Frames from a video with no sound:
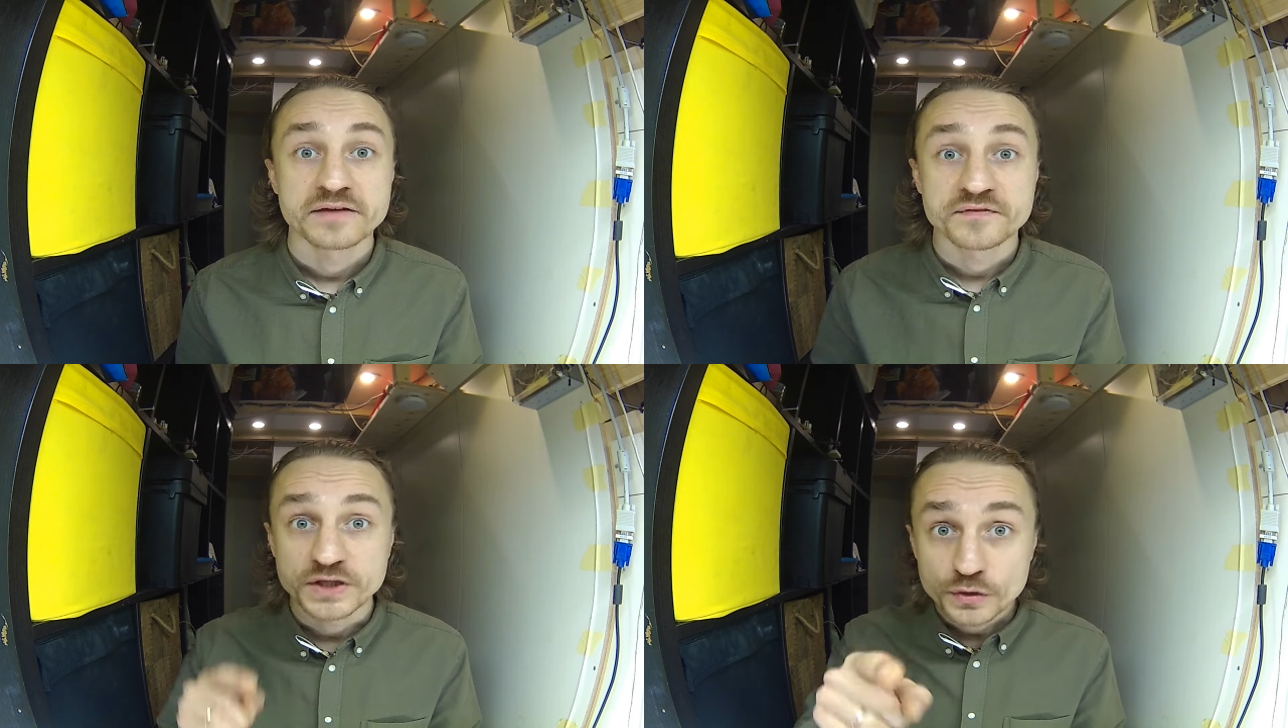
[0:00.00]

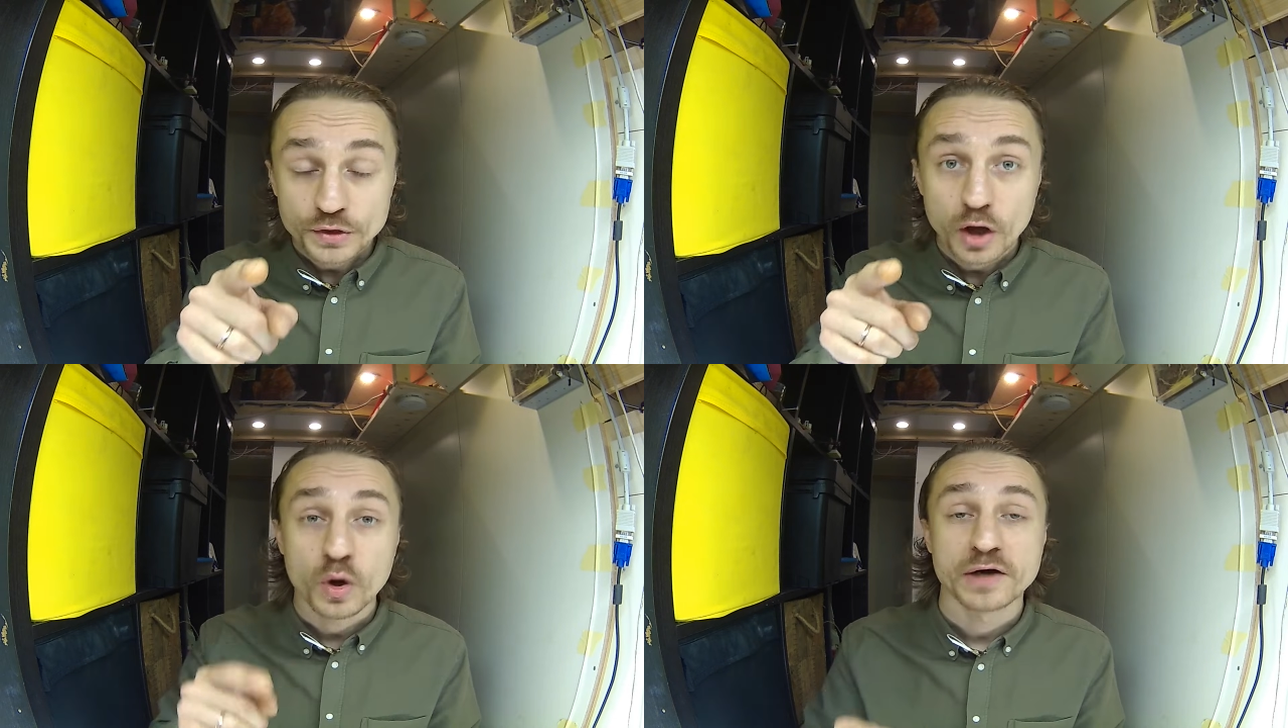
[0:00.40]
If you
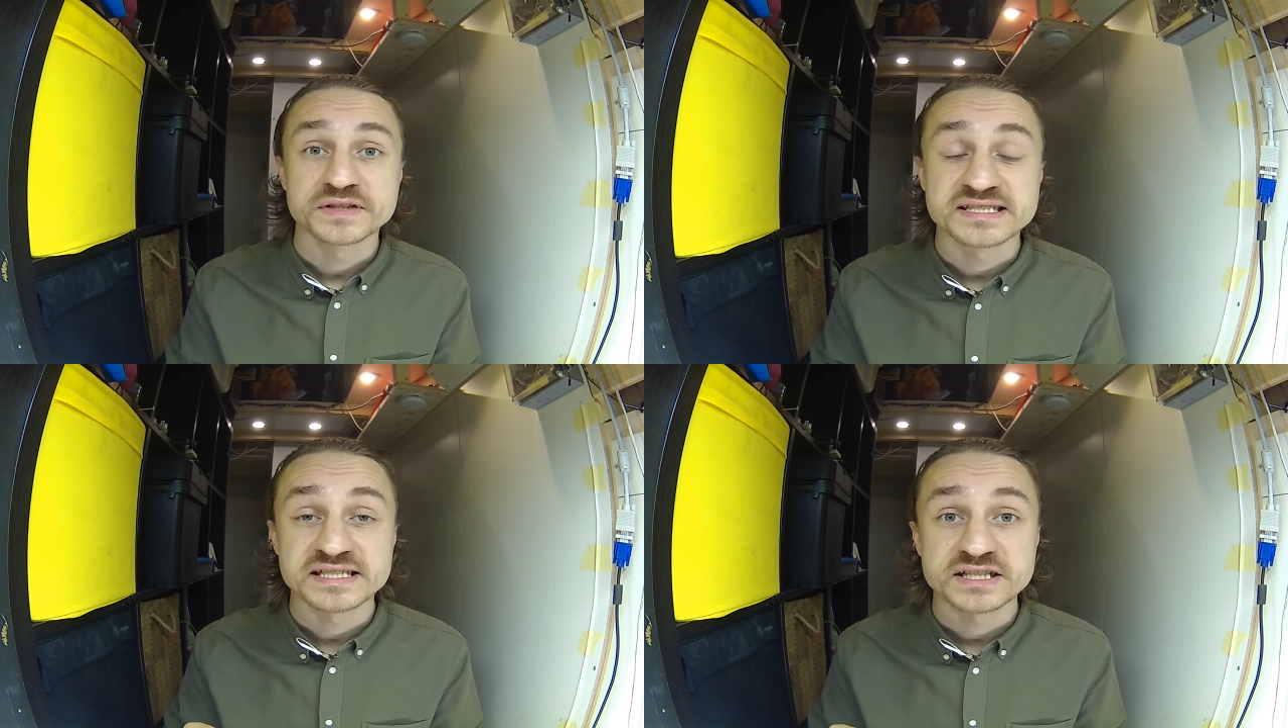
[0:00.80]
know how
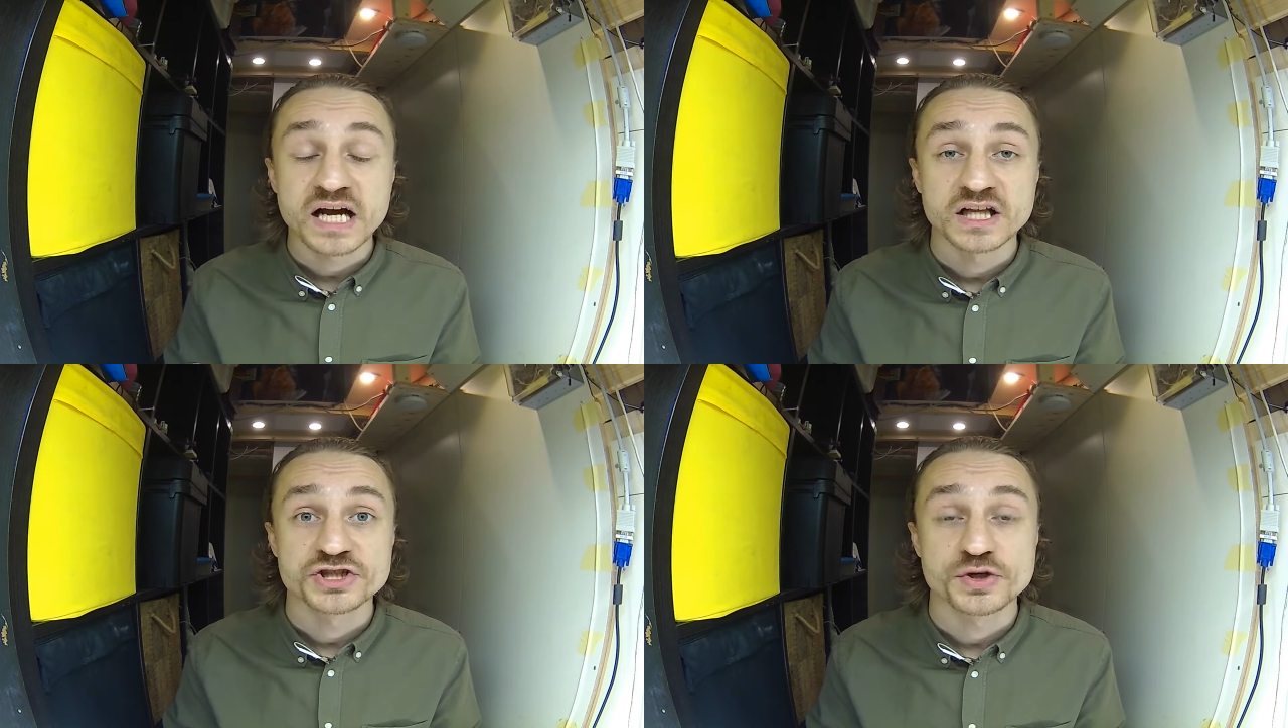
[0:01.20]
this
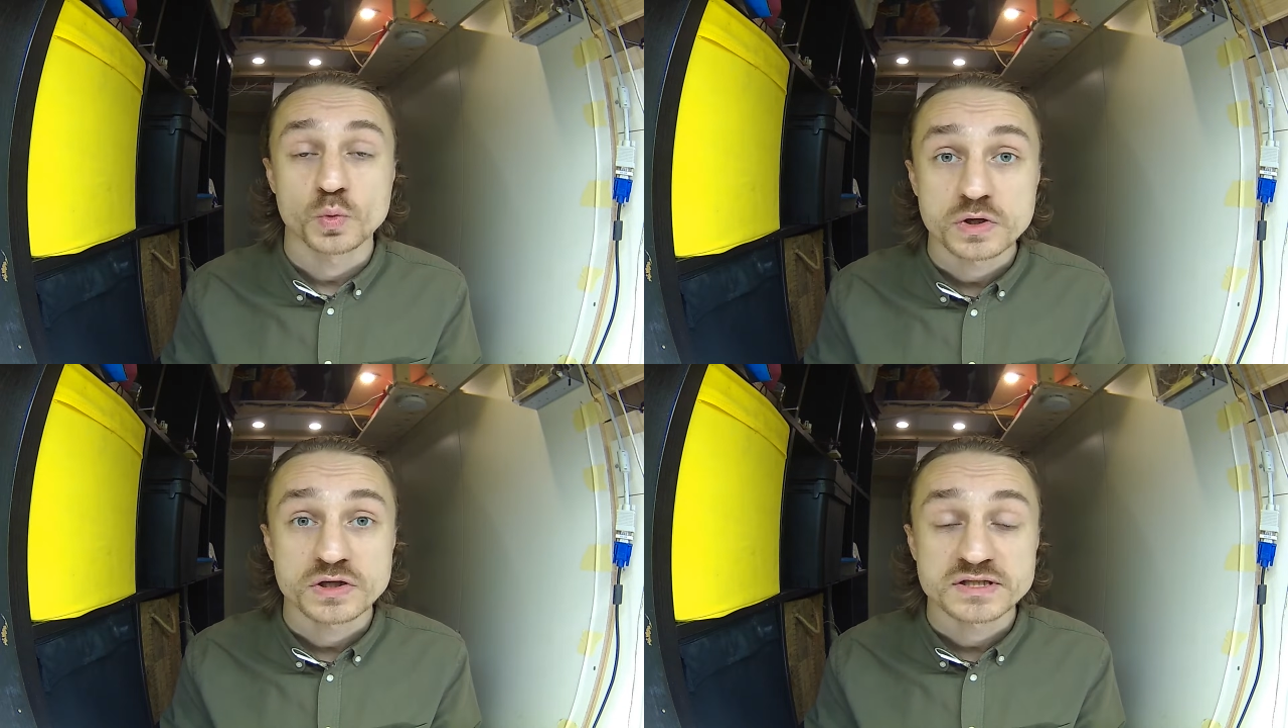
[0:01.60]
technology
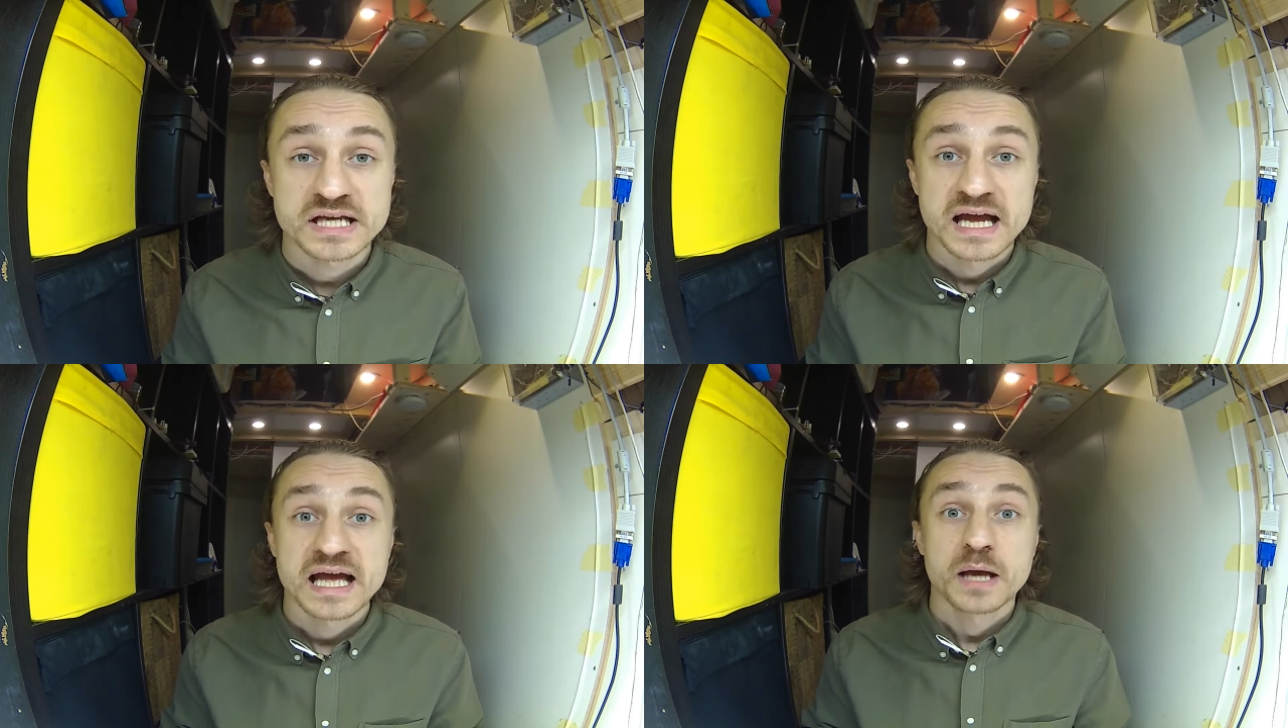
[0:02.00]
works,